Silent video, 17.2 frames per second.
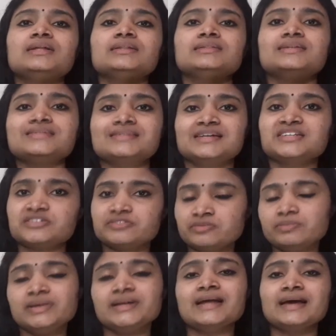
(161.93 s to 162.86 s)
The selection
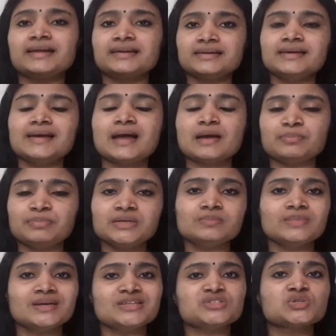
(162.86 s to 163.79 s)
will be directly happening
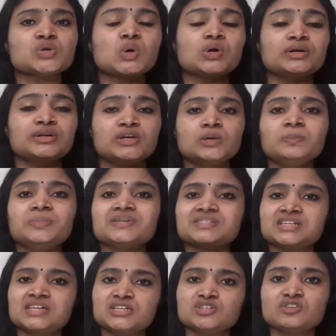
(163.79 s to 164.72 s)
based on your
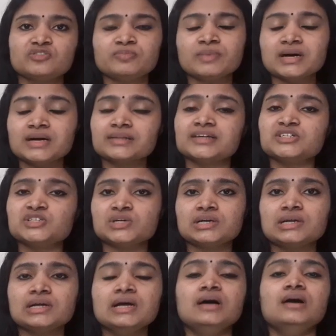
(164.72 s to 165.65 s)
percentage of marks that you
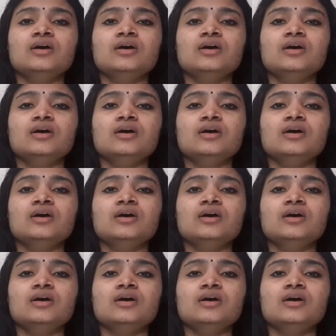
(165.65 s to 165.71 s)
are